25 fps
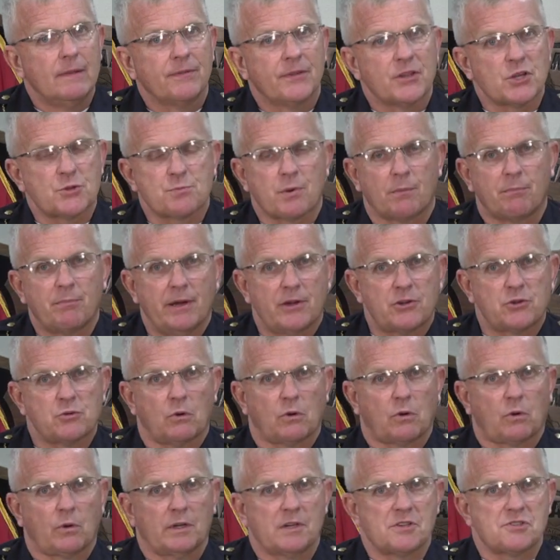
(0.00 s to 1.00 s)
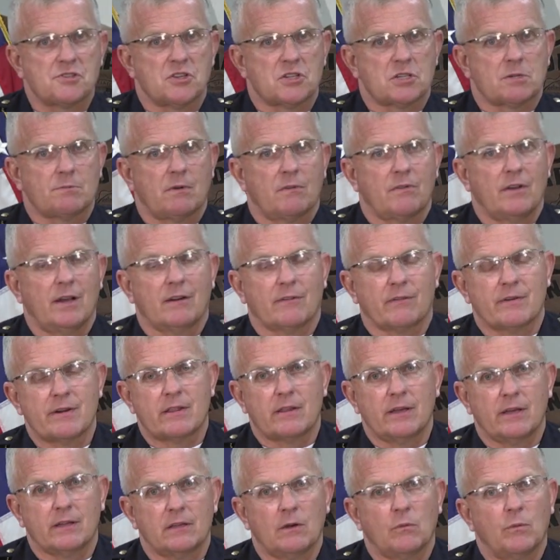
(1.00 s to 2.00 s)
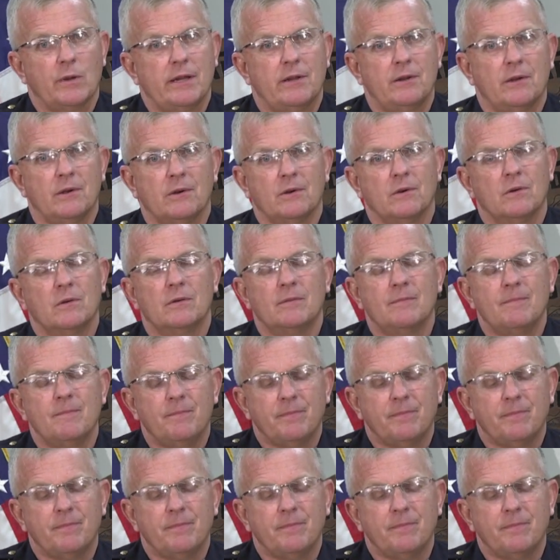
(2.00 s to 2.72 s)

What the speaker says: perpetual criticism of everything that we do.